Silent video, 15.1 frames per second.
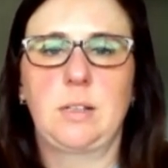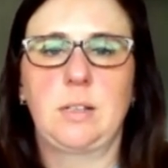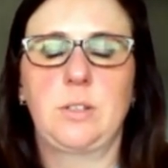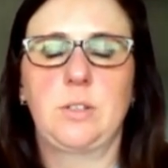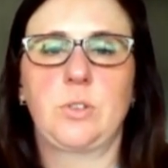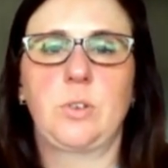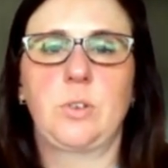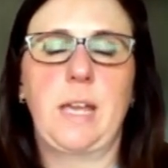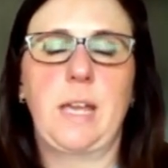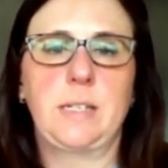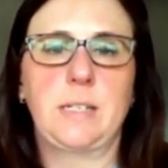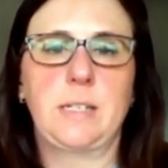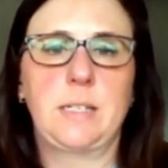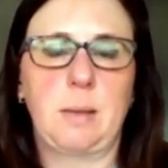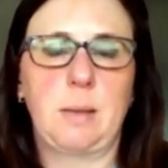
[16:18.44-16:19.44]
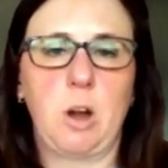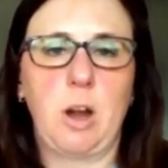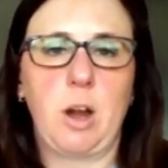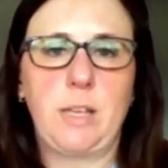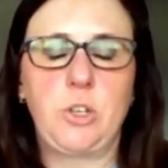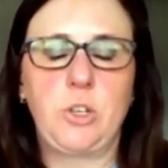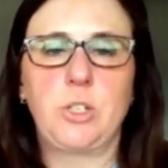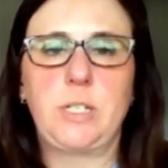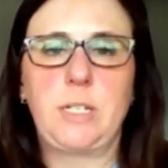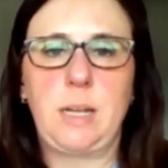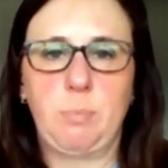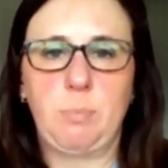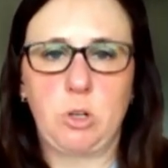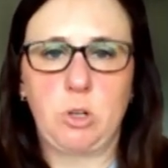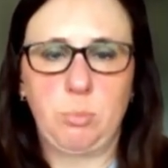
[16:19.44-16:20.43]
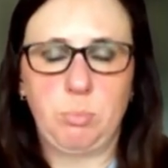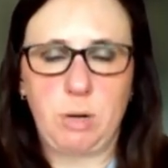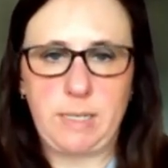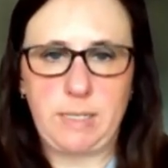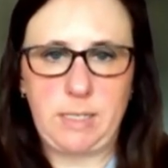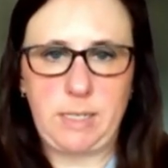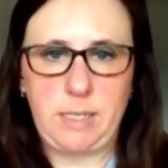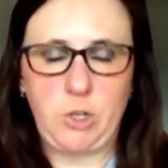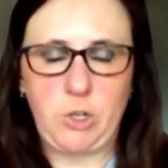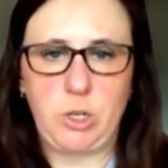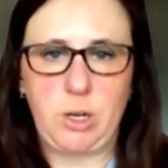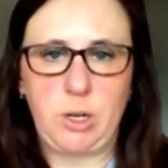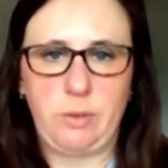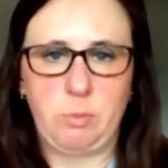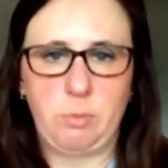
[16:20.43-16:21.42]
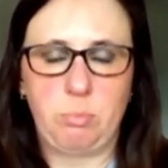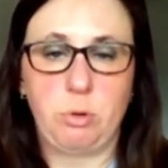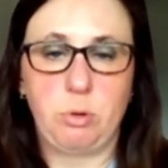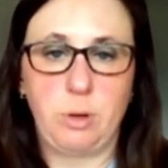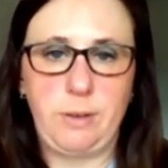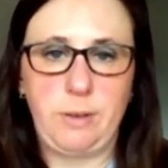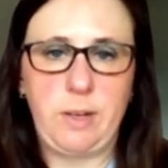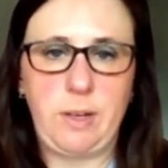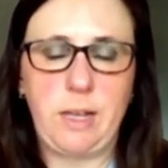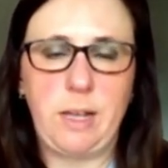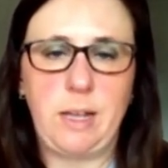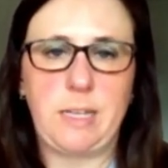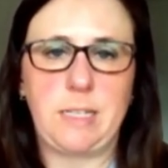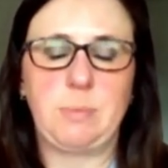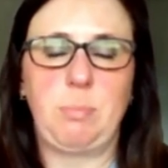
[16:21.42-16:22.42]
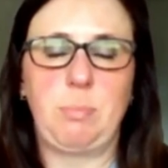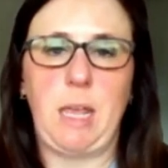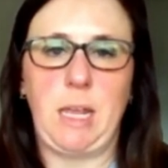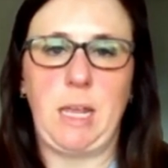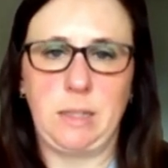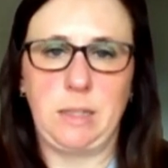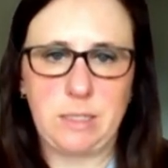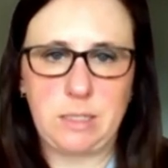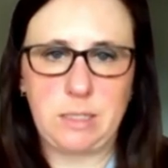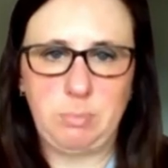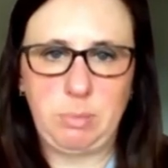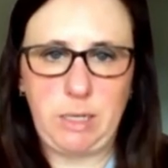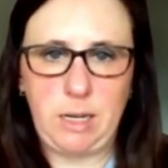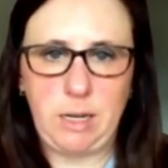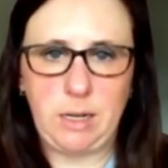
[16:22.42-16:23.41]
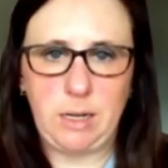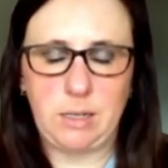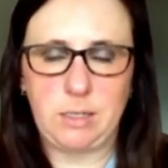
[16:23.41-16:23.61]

So again, to summarize, your typical presentation of a previa is painless bleeding.